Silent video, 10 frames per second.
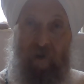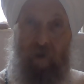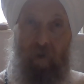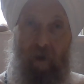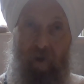And
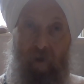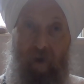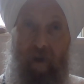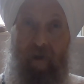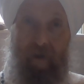so Dr.
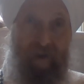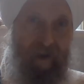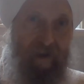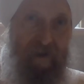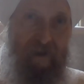Allen, he
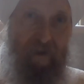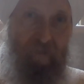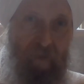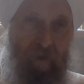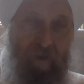asked
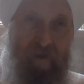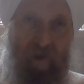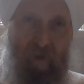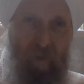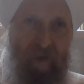
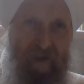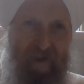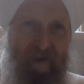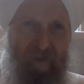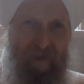Yogiji, what's
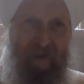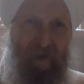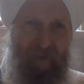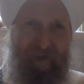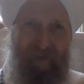
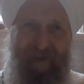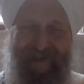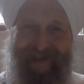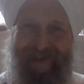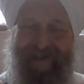going on? What
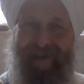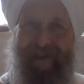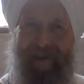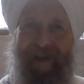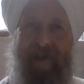is this?
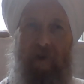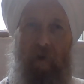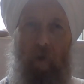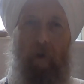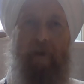And so
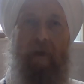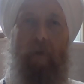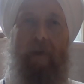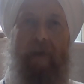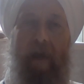Yogiji
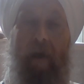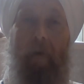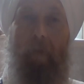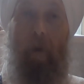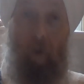would say,
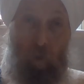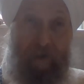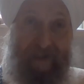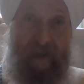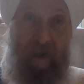or he
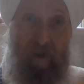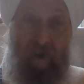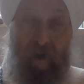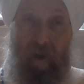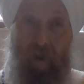said,
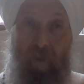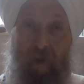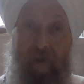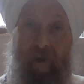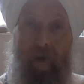
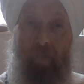that